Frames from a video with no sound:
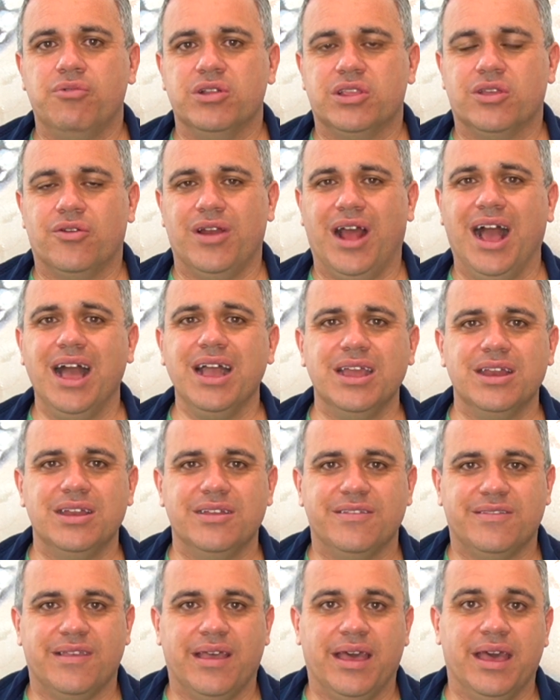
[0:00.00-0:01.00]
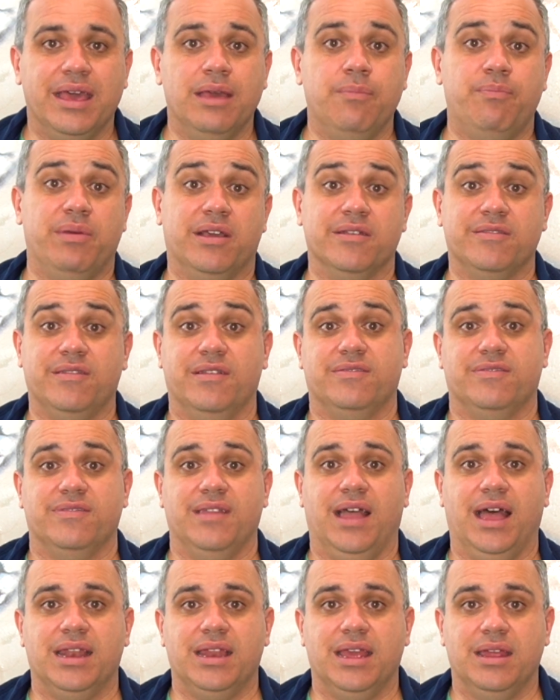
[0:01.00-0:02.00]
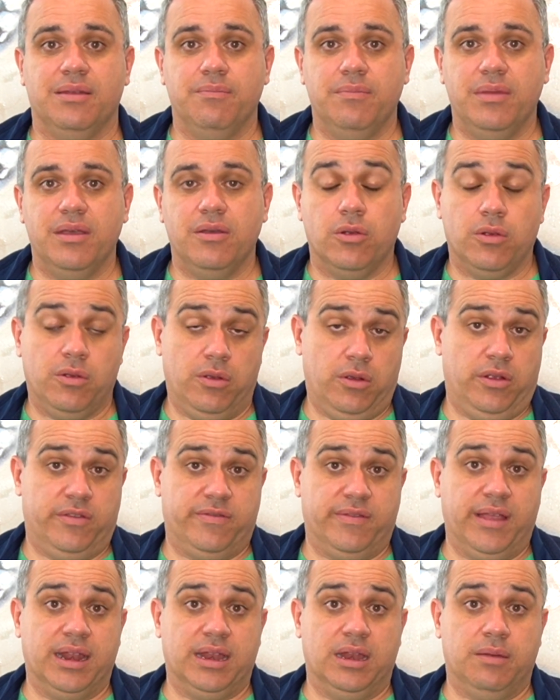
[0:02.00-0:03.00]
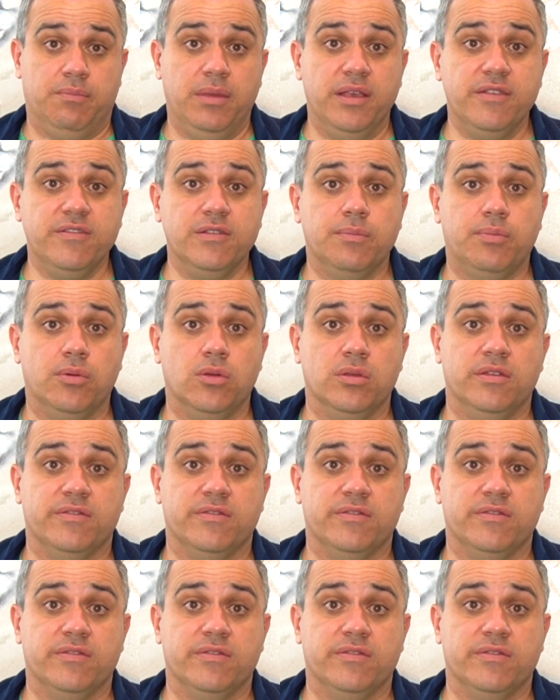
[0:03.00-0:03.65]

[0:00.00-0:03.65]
What they're not going to say, because it's not admissible,